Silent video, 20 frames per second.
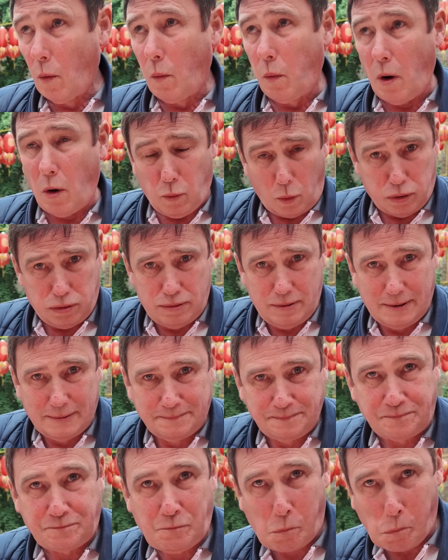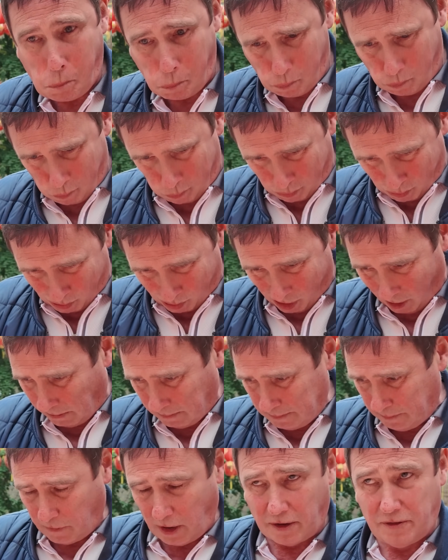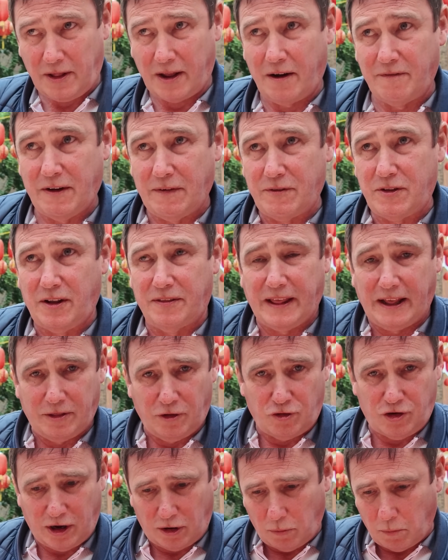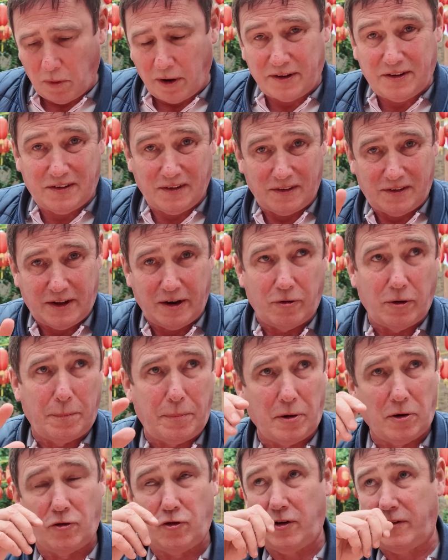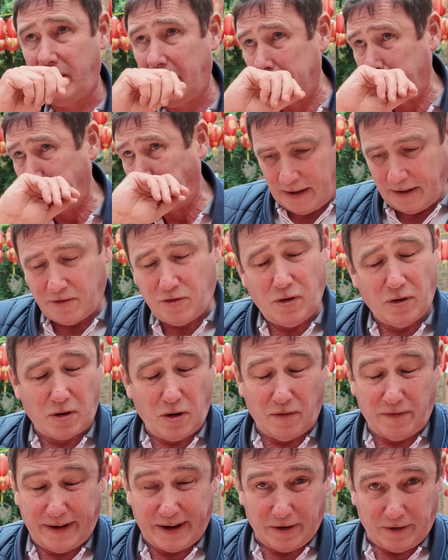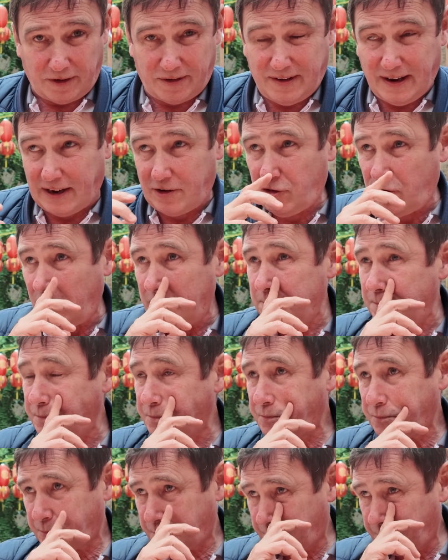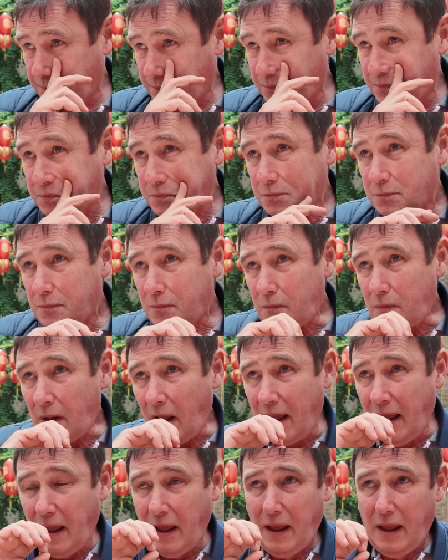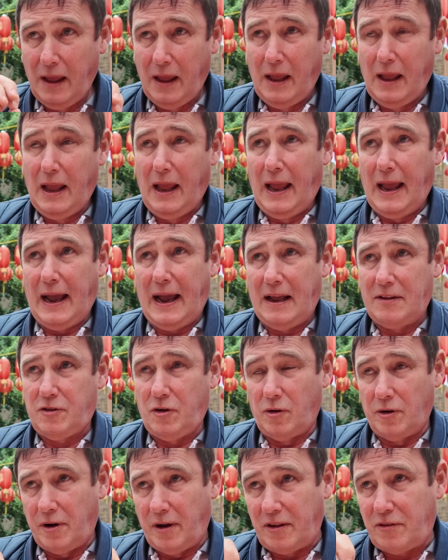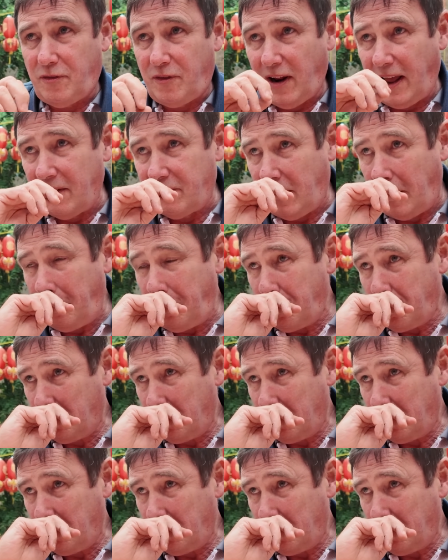Whoa. I don't think I've ever done that on the channel. My sincere apologies. It's not got a very nice texture. It hasn't got a nice flavour.